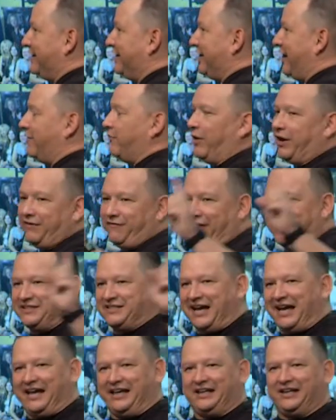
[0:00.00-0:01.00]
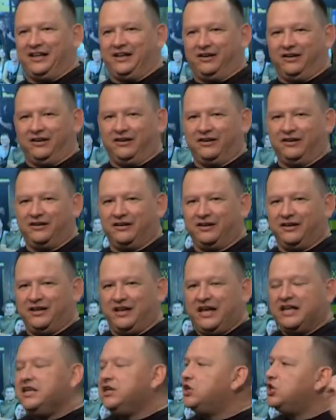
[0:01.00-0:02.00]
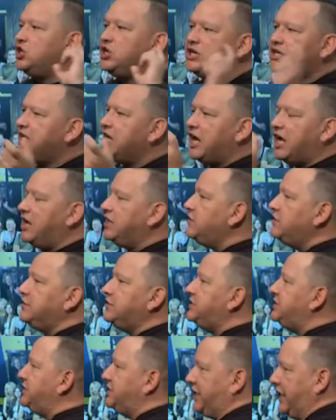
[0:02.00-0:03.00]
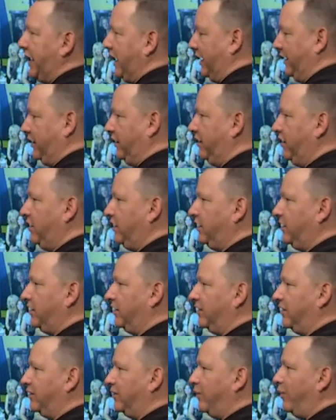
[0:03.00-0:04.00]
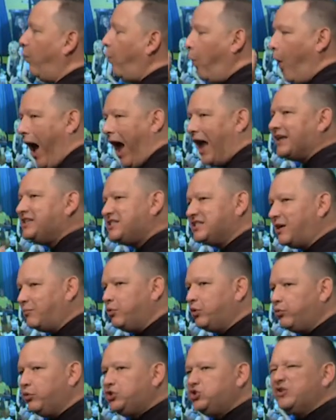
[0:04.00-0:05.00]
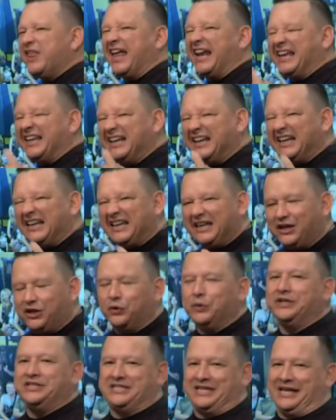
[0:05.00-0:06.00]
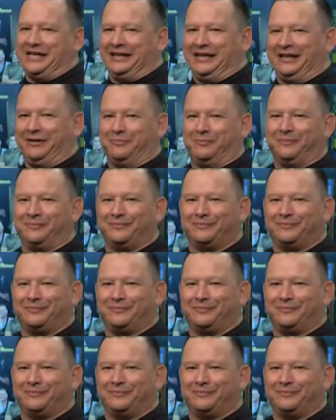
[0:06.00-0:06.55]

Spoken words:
And what if I died here? And he couldn't understand why someone would do that, and it irritated him.